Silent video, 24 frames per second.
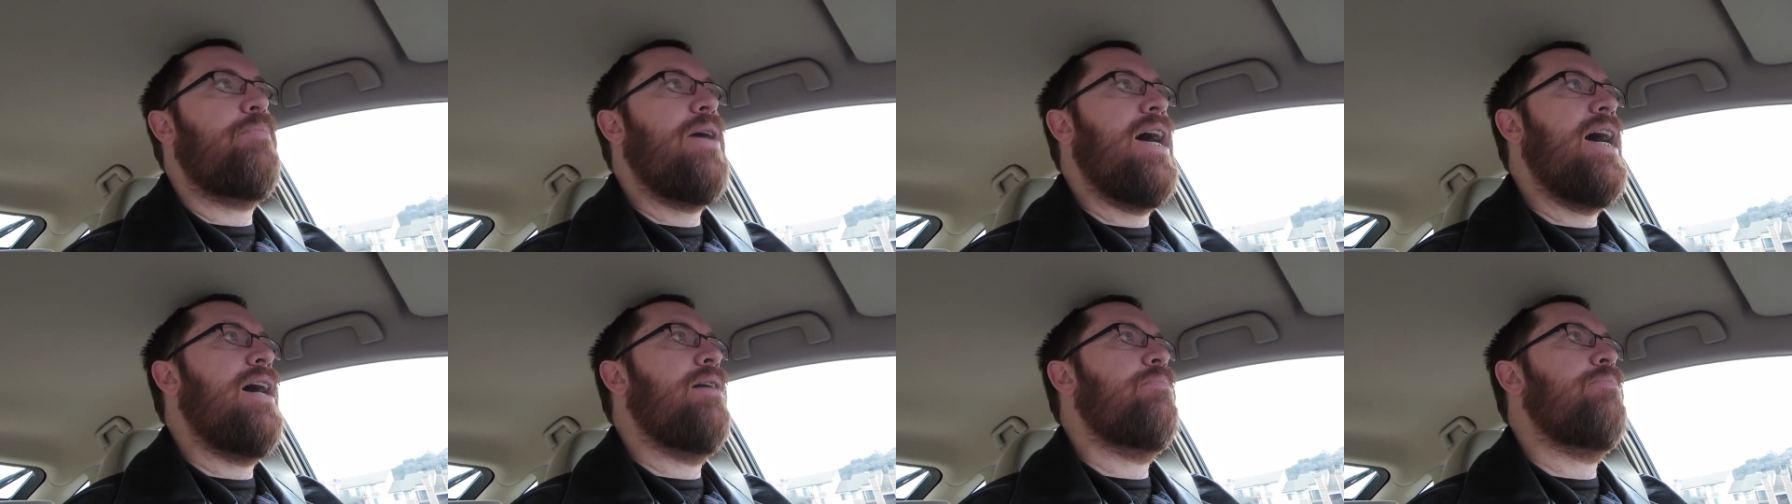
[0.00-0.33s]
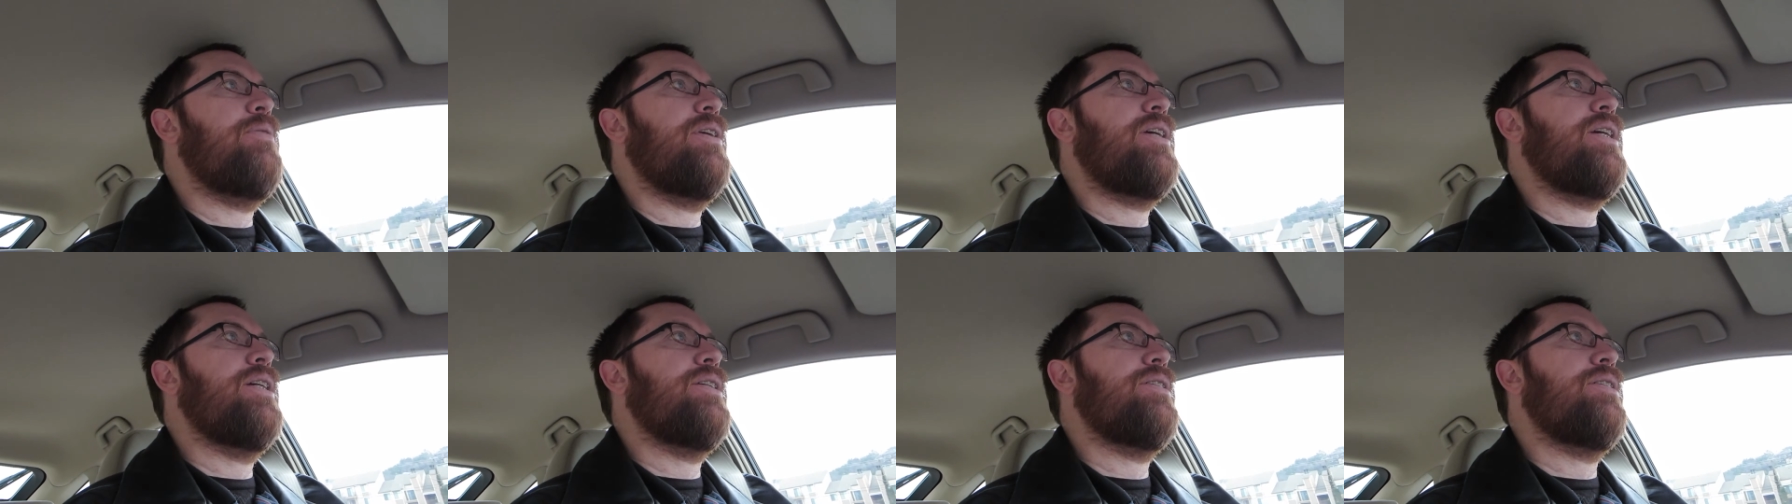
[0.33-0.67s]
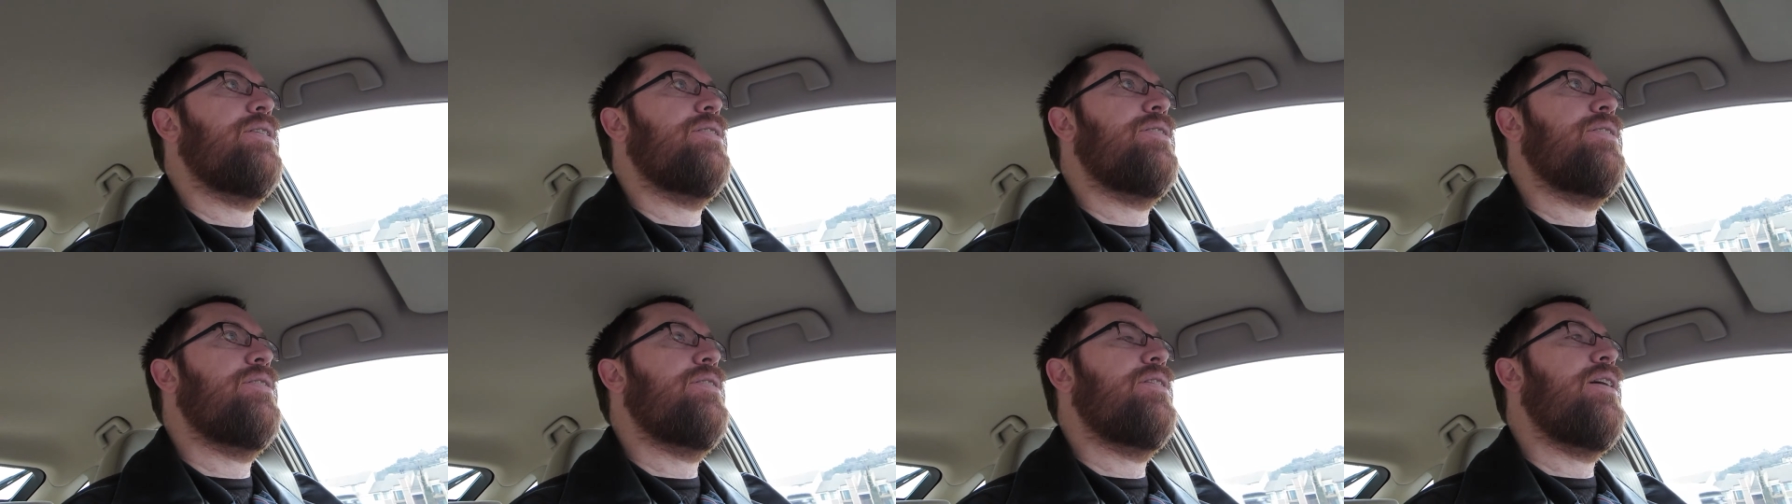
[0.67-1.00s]
bad because
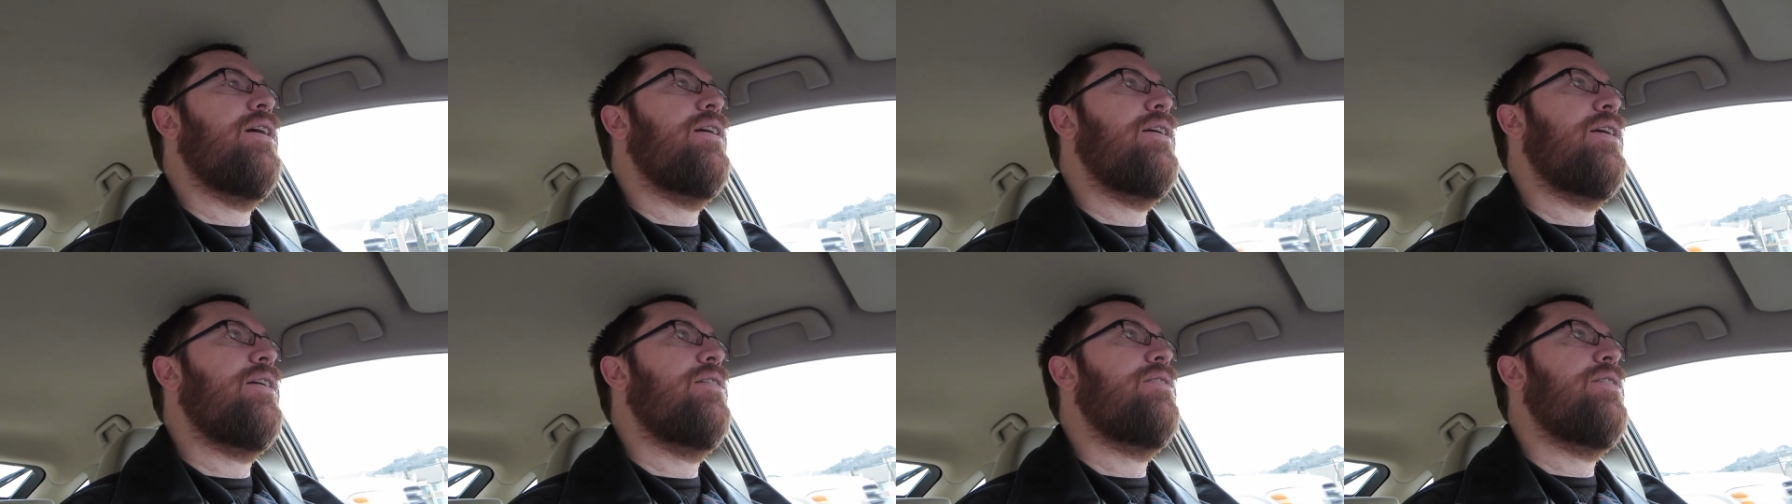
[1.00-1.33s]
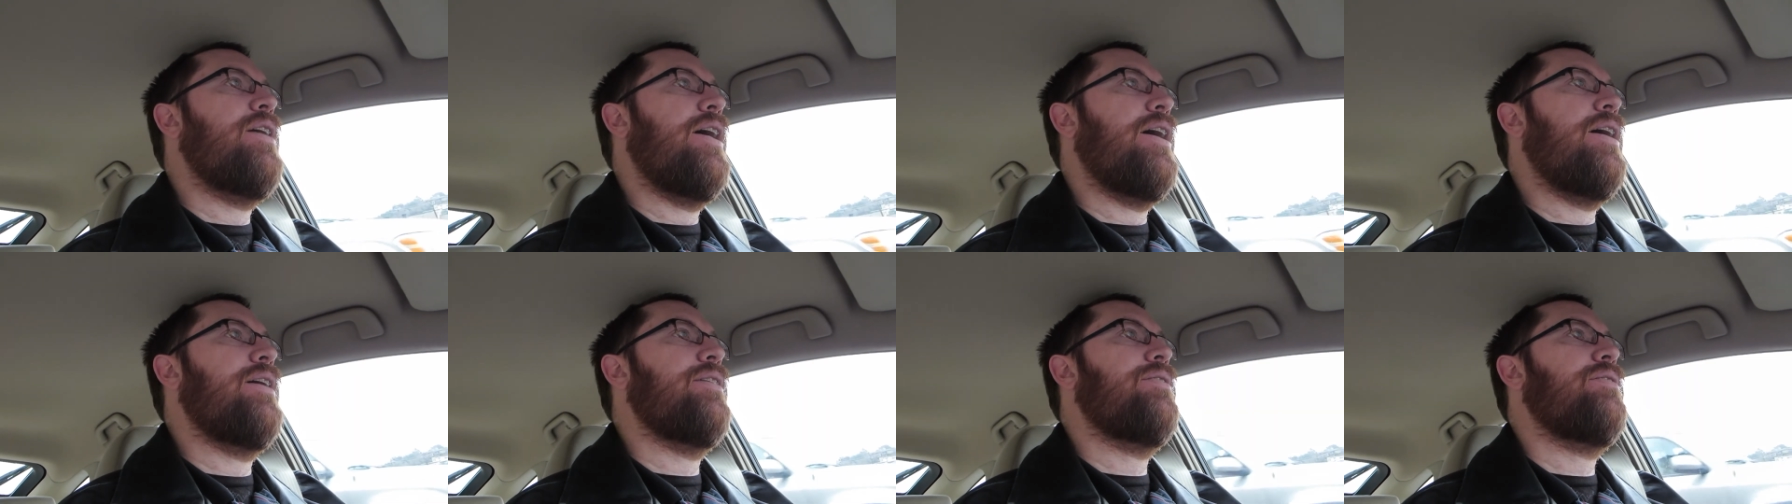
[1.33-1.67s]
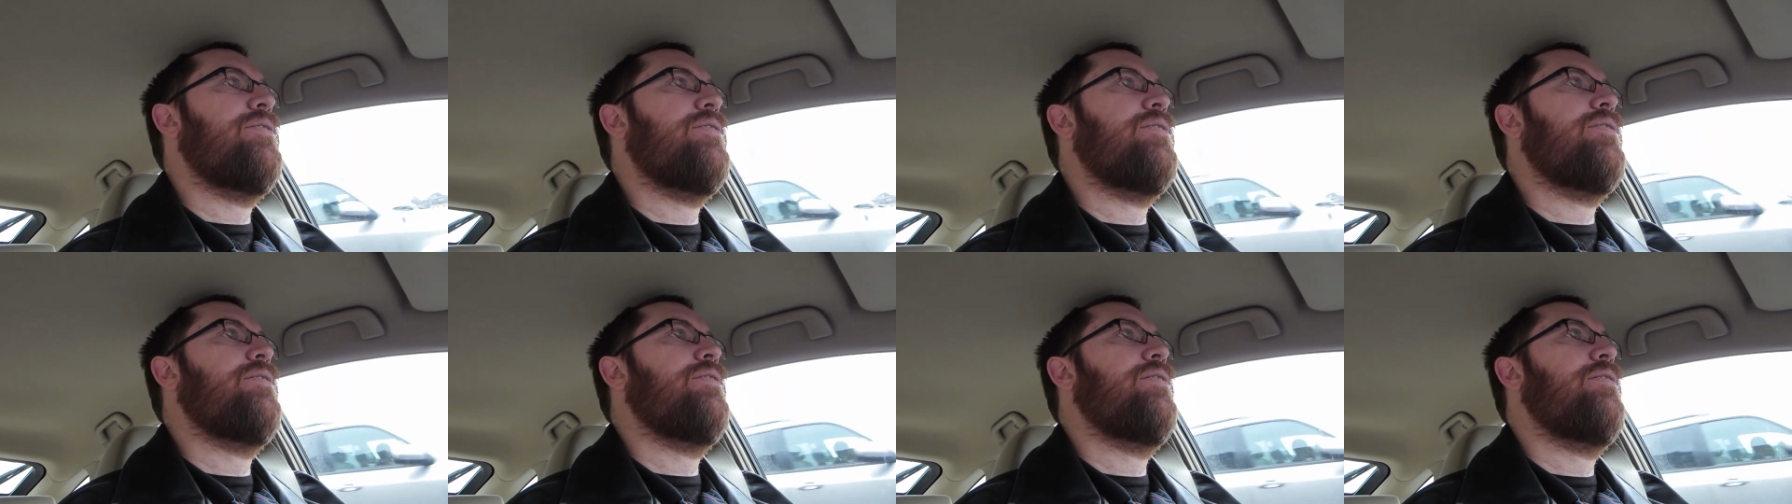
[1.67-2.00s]
the study
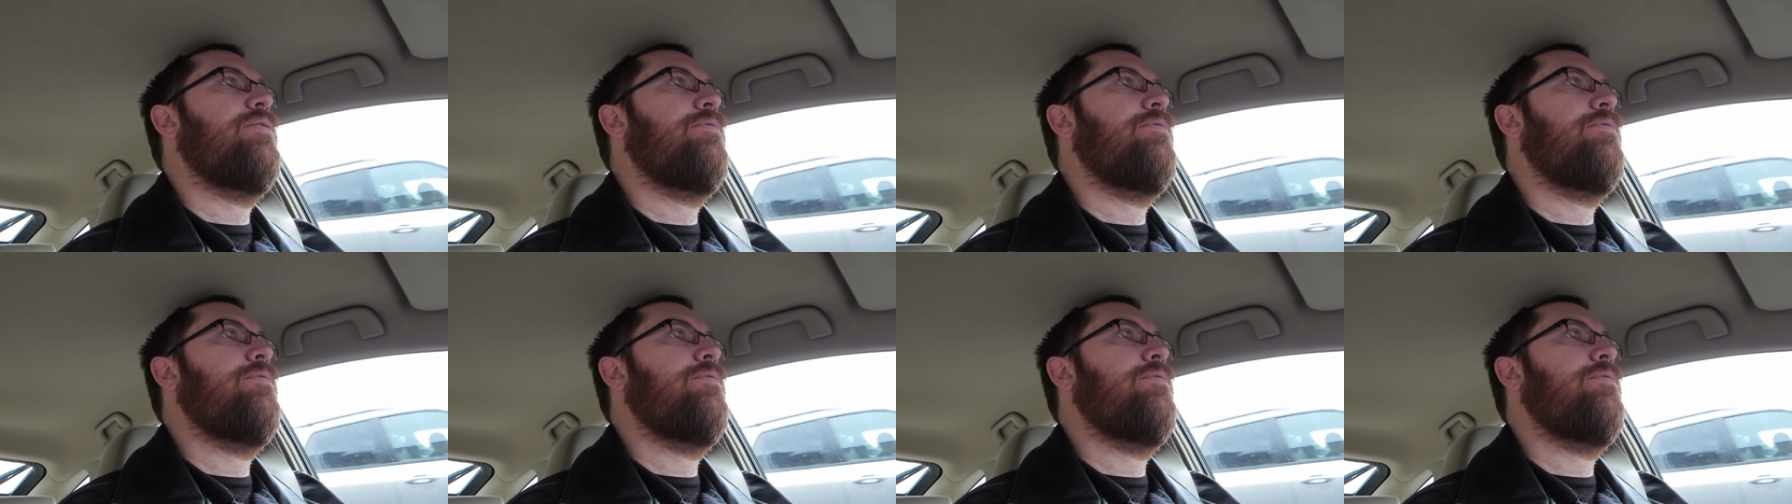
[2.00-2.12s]
tests,